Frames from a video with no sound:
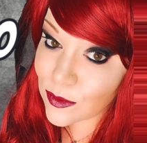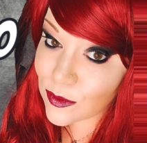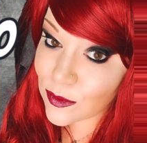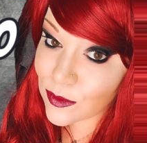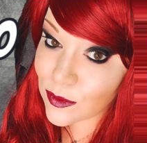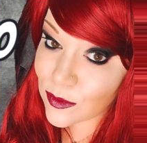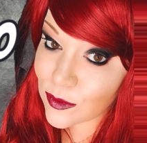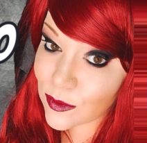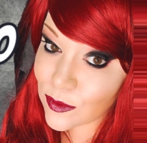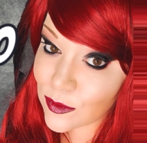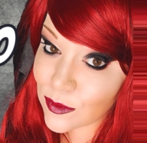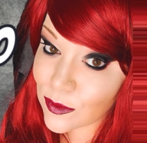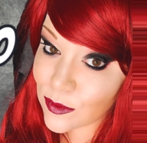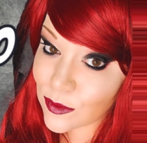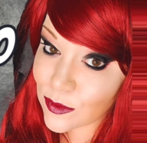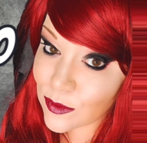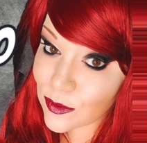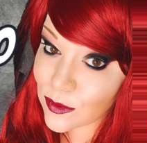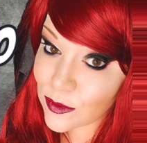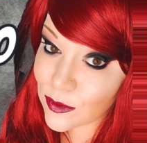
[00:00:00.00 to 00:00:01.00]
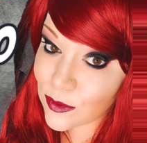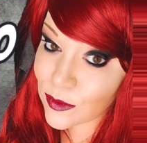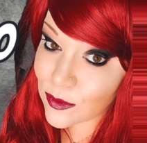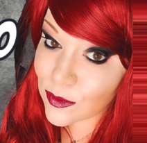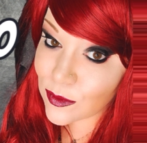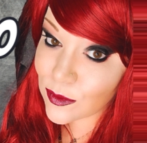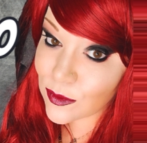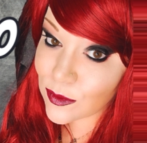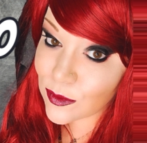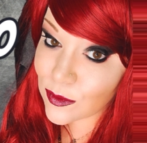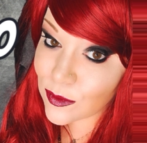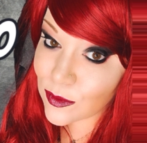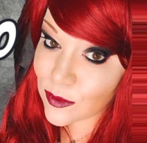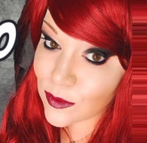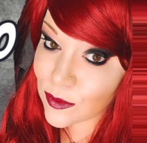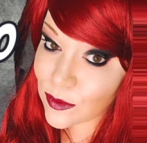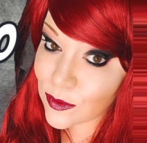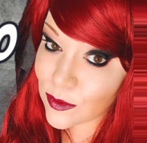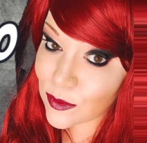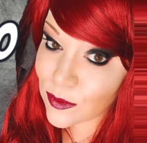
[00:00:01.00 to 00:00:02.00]
Benny paused halfway up and
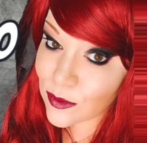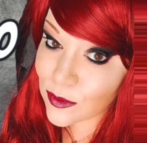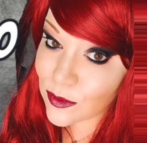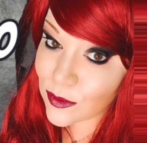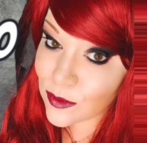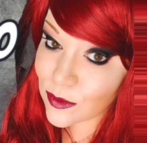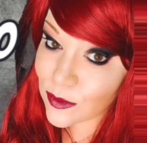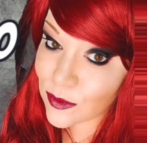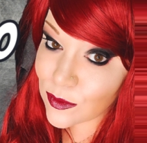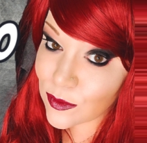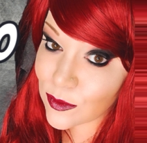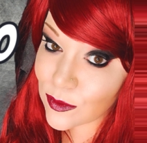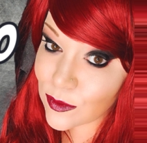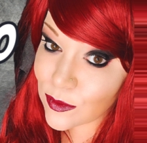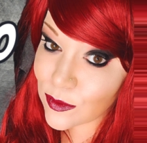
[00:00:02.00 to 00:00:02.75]
caught his breath.